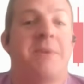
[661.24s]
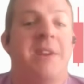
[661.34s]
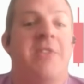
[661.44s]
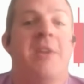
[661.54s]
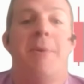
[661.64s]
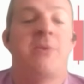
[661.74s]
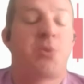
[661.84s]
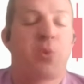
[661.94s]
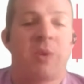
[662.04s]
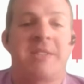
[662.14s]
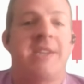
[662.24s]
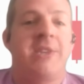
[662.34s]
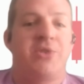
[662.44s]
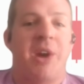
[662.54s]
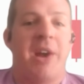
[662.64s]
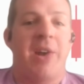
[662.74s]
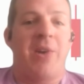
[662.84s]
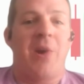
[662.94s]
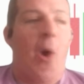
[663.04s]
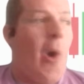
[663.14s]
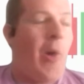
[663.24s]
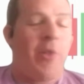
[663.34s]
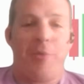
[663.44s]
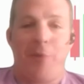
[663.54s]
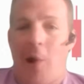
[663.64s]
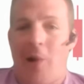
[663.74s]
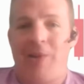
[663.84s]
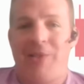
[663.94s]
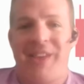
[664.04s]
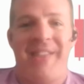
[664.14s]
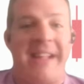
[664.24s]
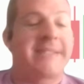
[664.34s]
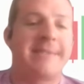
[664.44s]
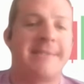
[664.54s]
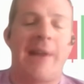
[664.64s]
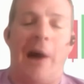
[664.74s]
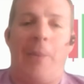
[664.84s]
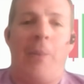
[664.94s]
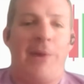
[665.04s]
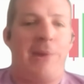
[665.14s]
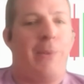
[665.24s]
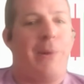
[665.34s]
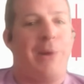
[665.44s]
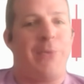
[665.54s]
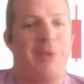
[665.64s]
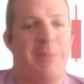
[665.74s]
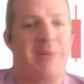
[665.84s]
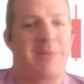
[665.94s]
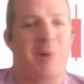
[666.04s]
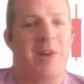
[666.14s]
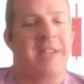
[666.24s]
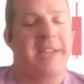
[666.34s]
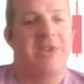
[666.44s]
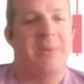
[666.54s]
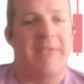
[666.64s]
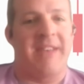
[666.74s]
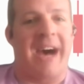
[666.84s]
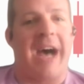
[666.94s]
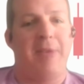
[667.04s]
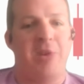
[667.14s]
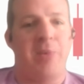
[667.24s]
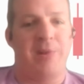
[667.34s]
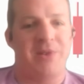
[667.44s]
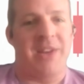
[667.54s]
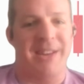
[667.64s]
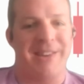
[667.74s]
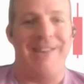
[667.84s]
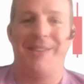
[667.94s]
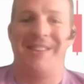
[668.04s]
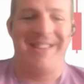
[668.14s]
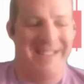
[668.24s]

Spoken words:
was being the most risky trader on the earth, and that's not what you want to do for the most part unless you have time and you understand it.